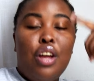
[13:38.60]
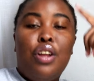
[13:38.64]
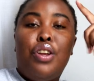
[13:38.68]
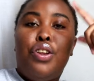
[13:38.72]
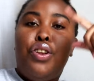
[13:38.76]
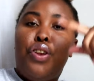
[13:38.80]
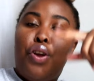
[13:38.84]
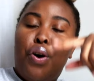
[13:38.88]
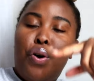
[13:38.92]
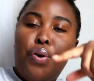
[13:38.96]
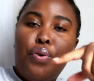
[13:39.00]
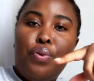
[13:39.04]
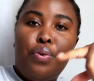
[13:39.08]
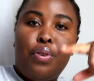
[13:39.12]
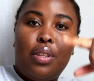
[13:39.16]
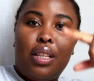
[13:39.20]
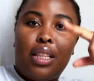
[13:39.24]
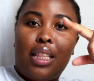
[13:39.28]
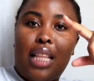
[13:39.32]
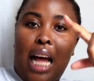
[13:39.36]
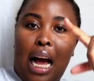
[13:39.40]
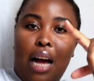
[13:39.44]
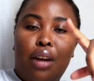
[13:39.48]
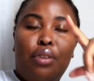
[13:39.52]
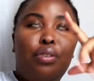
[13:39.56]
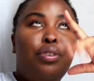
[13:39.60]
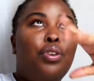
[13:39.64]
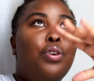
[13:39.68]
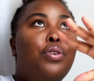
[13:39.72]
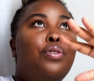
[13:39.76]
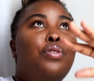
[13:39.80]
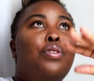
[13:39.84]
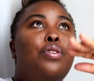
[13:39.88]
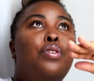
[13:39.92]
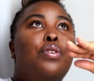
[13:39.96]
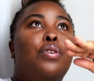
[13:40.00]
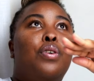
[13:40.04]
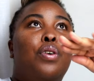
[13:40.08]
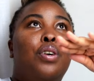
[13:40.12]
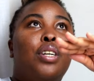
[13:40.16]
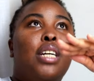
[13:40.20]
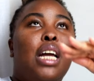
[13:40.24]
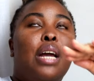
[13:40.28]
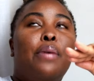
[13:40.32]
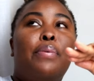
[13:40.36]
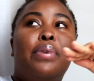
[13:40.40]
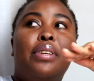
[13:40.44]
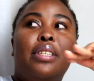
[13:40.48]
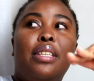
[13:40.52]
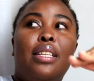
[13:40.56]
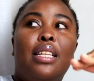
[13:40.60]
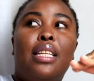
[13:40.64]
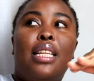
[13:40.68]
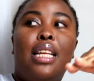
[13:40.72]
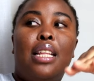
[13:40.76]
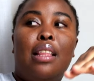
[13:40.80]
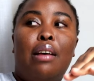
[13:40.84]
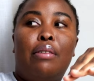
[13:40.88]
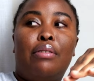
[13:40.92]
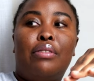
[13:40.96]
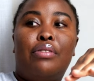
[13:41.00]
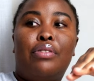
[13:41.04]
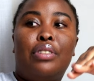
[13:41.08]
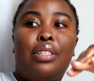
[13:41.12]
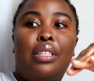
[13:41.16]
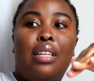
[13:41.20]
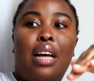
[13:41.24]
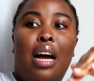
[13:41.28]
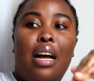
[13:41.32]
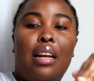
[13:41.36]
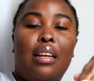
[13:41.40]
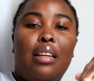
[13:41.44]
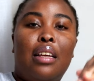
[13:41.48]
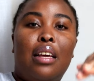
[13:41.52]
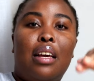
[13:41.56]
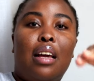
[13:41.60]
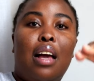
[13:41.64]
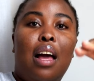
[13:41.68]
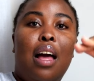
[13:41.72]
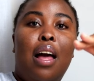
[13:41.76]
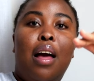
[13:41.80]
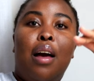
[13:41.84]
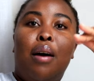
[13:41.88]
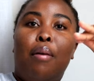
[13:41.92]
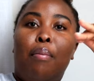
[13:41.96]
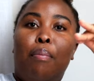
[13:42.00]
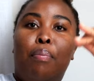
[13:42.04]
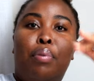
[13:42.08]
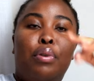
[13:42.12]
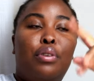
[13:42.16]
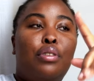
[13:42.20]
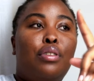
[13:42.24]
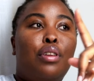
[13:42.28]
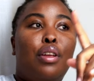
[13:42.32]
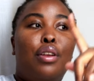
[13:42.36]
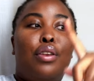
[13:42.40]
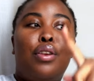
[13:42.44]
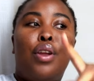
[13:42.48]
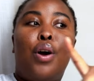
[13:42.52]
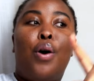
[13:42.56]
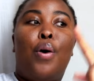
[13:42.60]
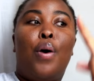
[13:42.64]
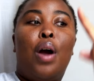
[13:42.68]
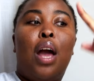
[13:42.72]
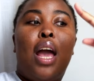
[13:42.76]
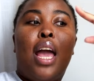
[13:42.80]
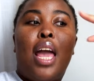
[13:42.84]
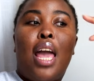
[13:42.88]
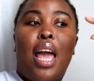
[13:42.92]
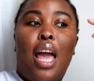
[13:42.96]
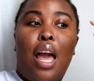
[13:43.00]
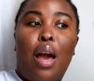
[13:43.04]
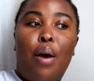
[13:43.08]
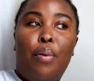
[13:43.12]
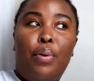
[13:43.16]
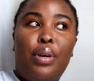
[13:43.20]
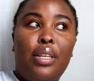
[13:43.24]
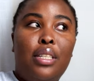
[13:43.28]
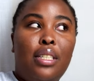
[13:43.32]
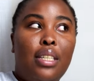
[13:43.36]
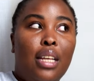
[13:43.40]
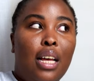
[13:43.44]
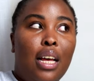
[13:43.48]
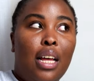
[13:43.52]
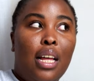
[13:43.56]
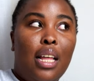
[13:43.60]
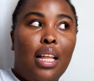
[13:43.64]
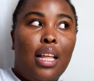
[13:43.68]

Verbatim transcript: No, that no no no. Okay, it wasn't the day that I was returning booked. No, it was.